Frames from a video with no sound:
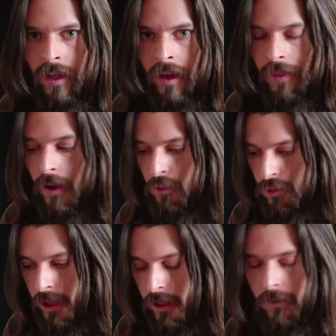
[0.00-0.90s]
that
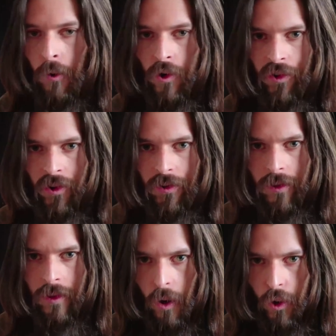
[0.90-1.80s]
reinforces the
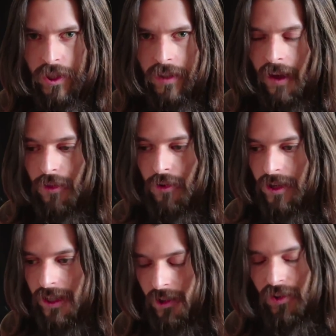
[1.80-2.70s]
notion that there
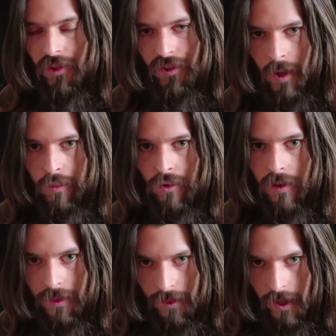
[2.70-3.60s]
is a separate
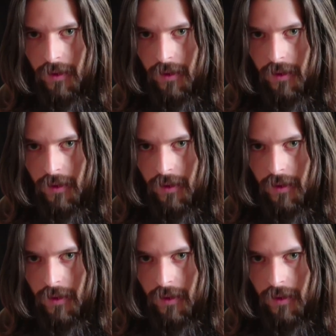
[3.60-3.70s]
thing